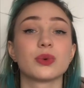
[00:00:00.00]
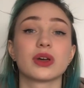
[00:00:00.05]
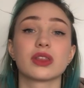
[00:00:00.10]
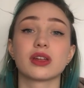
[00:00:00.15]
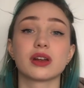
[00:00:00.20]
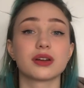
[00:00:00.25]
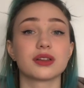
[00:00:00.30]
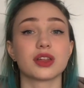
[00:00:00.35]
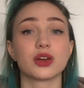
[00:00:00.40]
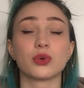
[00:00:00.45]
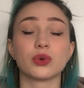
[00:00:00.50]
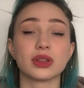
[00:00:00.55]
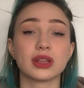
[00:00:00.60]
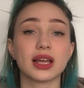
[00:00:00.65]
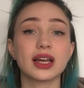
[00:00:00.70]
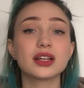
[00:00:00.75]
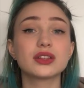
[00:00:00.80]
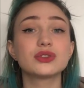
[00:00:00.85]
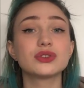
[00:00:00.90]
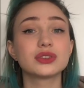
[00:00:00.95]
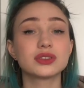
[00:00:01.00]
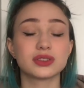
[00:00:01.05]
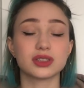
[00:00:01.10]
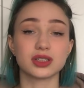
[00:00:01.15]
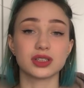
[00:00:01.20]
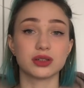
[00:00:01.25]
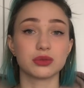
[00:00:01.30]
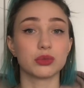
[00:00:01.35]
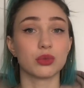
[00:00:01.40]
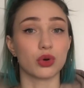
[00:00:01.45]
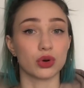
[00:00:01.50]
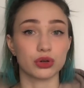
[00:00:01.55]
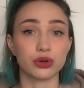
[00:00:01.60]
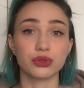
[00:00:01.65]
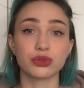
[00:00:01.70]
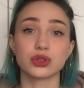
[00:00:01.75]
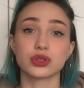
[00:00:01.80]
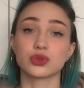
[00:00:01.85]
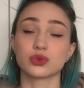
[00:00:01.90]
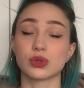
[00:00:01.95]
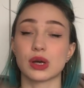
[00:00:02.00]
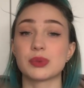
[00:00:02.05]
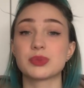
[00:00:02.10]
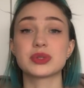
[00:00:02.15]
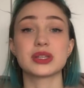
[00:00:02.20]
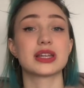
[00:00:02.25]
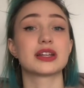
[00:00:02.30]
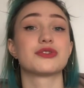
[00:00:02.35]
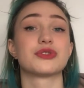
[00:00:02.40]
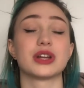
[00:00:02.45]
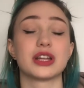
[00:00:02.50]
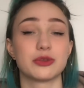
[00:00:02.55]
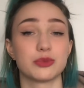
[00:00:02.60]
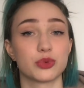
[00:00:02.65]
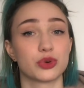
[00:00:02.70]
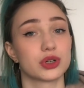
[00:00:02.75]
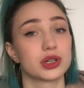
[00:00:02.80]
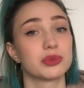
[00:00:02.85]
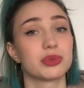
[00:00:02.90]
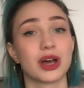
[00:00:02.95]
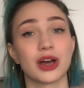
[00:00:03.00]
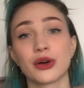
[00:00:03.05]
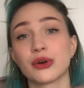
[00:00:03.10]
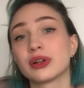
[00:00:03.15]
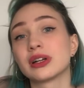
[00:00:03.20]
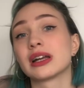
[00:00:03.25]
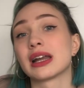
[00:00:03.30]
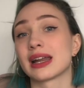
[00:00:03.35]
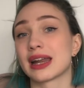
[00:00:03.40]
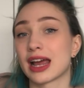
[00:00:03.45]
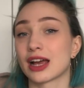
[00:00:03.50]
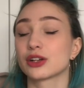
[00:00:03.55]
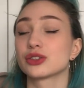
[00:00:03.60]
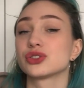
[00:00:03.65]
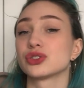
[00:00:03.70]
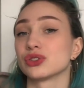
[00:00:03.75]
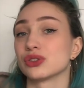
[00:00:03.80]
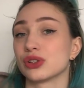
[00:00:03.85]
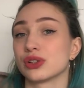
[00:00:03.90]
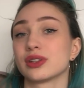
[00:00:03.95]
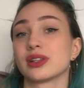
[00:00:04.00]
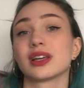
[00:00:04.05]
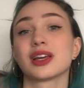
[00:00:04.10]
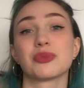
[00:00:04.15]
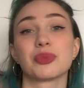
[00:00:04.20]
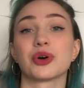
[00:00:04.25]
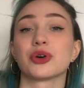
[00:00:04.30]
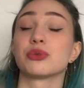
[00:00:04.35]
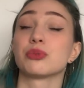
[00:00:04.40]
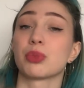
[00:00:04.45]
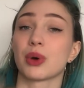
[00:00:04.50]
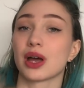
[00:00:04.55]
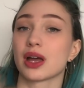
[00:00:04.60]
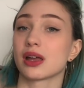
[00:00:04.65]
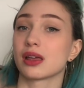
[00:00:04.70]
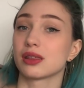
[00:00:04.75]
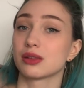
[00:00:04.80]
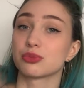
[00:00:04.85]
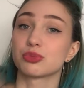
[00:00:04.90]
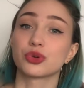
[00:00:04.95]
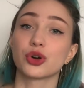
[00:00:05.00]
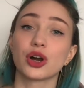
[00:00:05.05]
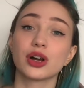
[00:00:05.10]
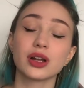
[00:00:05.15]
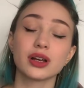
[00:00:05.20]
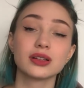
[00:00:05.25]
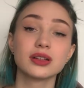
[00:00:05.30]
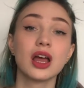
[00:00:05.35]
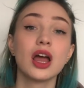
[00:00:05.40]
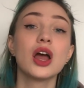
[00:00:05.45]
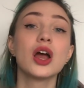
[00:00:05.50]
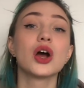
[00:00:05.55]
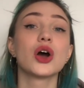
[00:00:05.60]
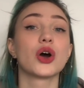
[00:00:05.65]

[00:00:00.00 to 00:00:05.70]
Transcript: whether they would like to stay more on this website, read more about it and actually think about buying the product,